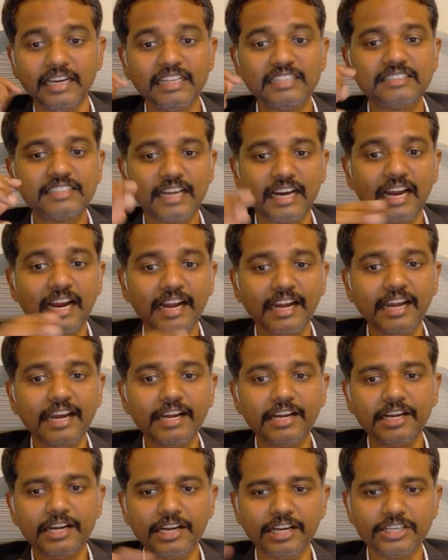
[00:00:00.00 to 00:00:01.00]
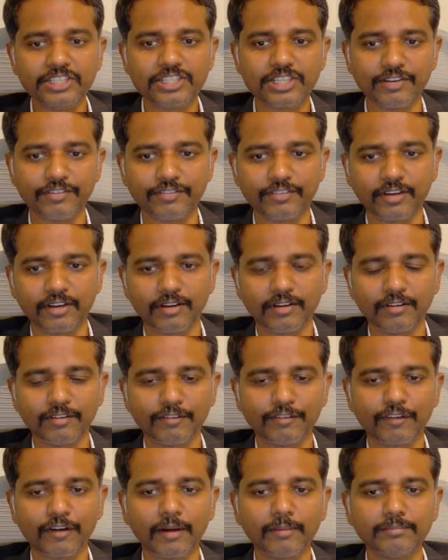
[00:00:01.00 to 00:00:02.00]
It's an identity shift
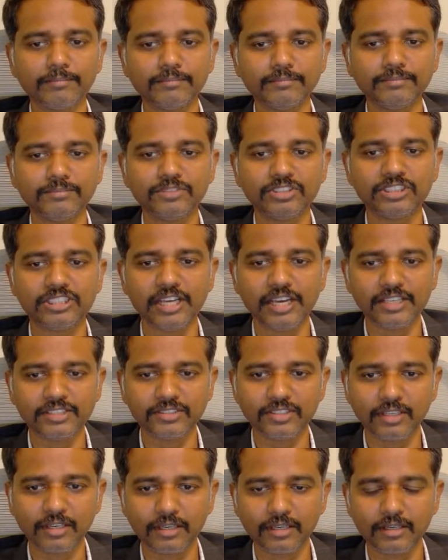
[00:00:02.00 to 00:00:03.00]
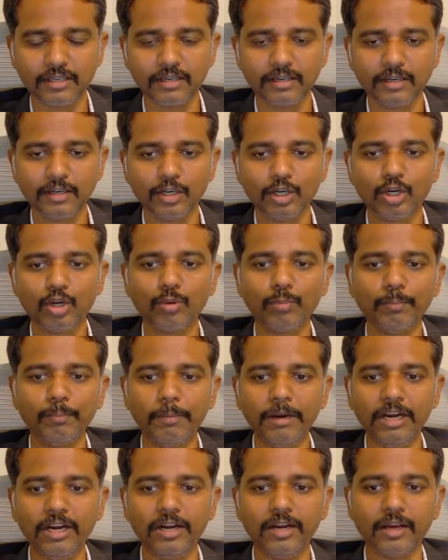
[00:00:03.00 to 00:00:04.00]
from chaser to
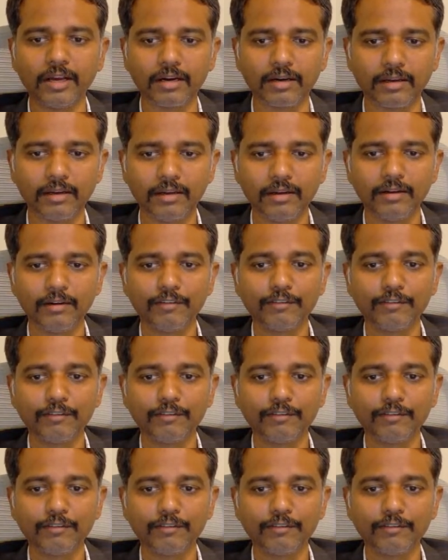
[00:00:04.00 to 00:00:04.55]
builder,